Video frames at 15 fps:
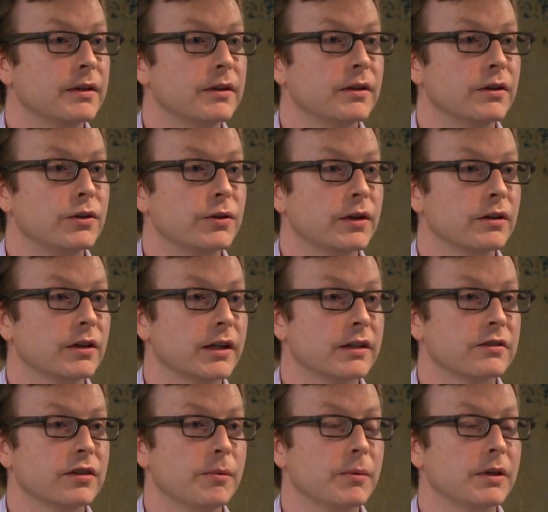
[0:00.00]
you can look
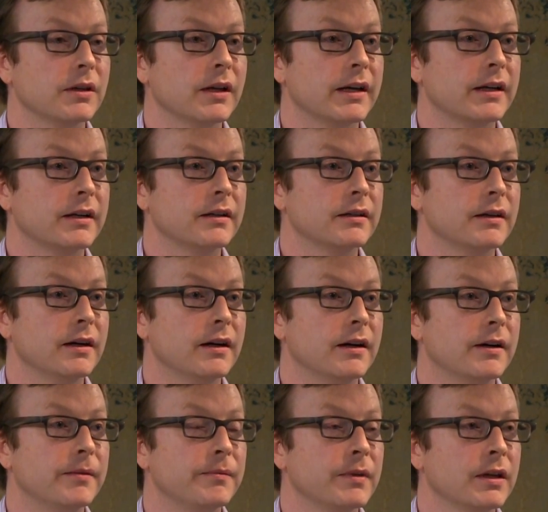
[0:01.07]
at someone like
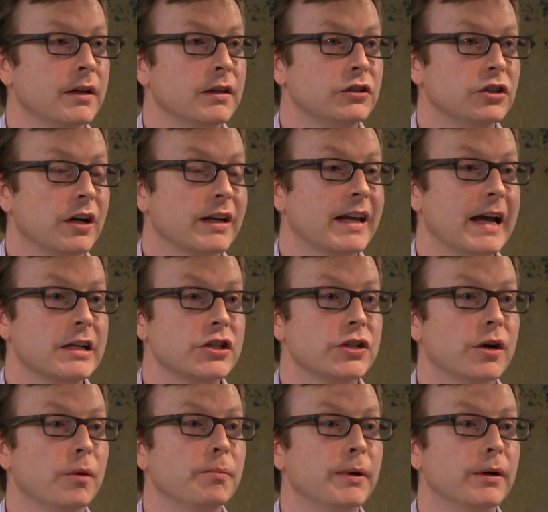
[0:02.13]
John
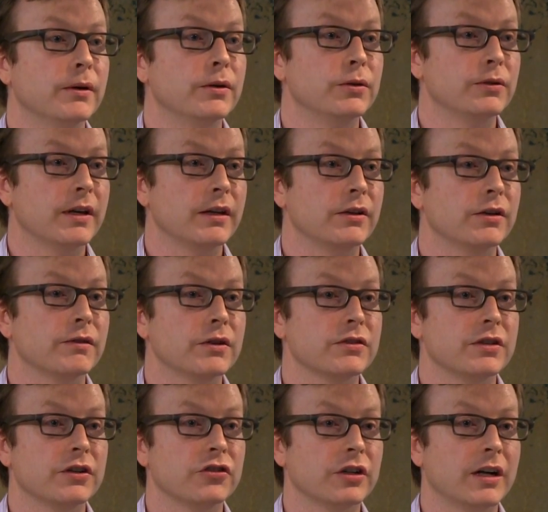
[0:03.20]
Cacioppo, who's at
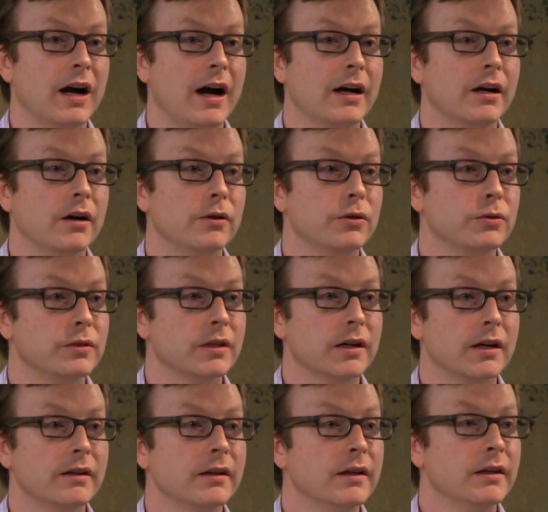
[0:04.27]
University of Chicago, who did
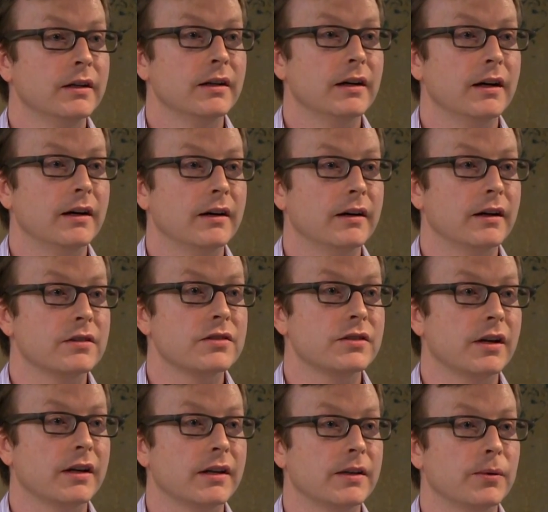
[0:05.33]
a
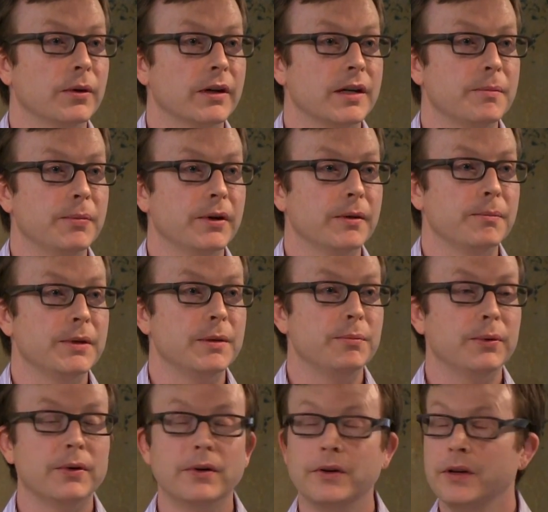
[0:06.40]
study where he put
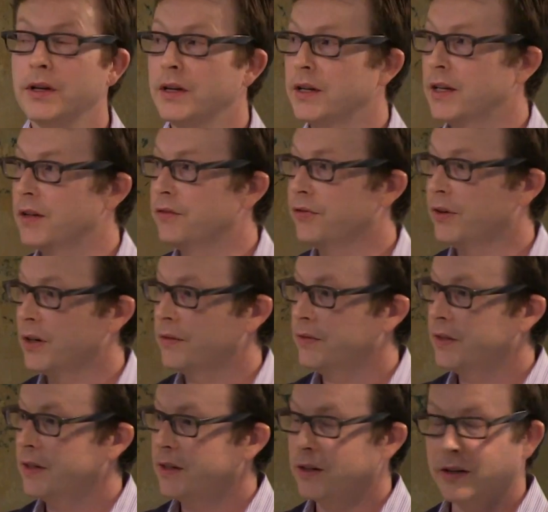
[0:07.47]
people in front of
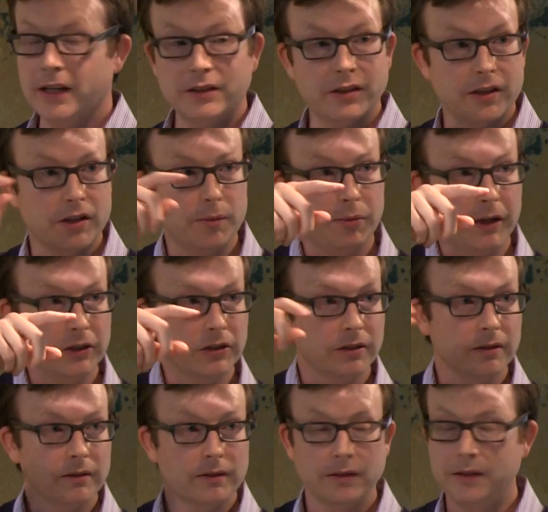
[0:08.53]
and I'll get to the
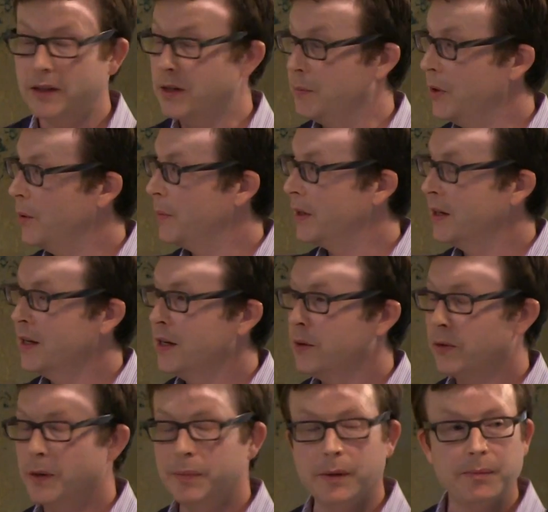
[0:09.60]
depression in a moment,
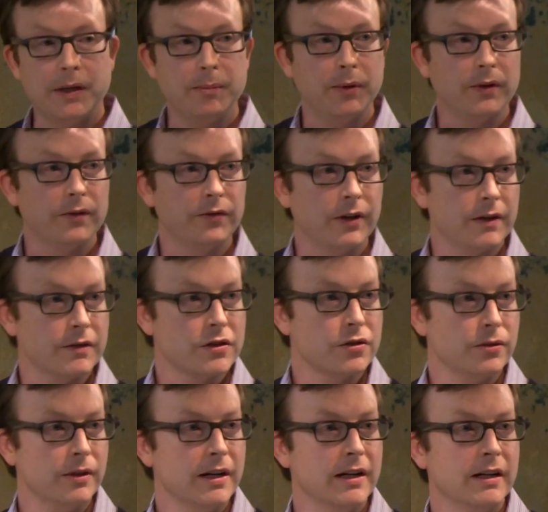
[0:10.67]
where he put people in front of a
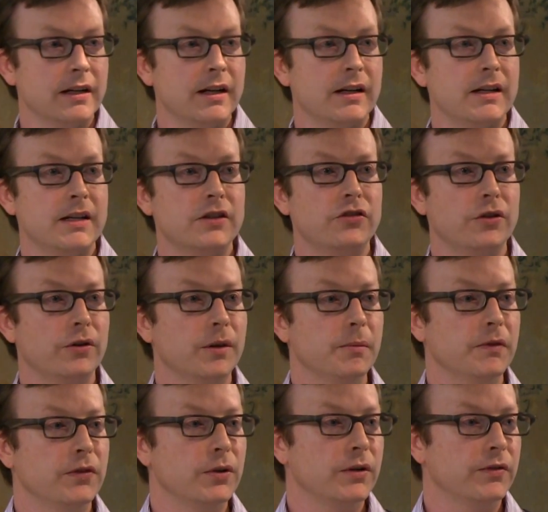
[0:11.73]
screen and he showed
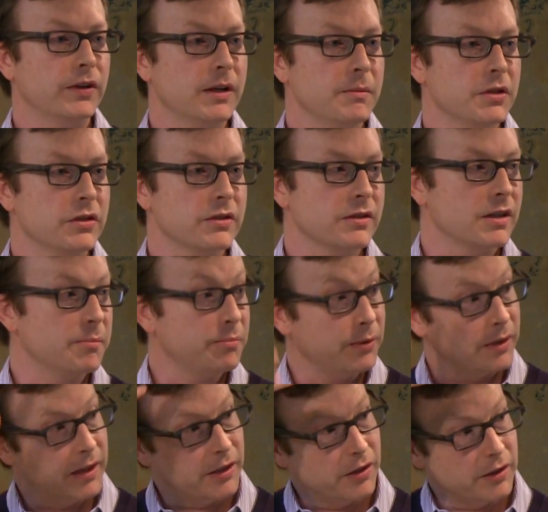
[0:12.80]
them a few different images, and he
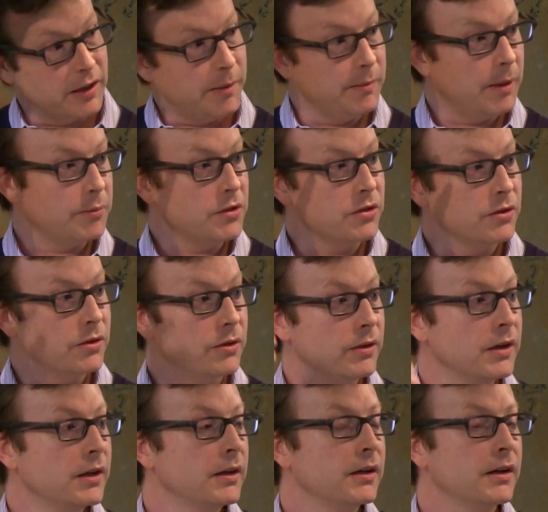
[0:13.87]
hooked them up to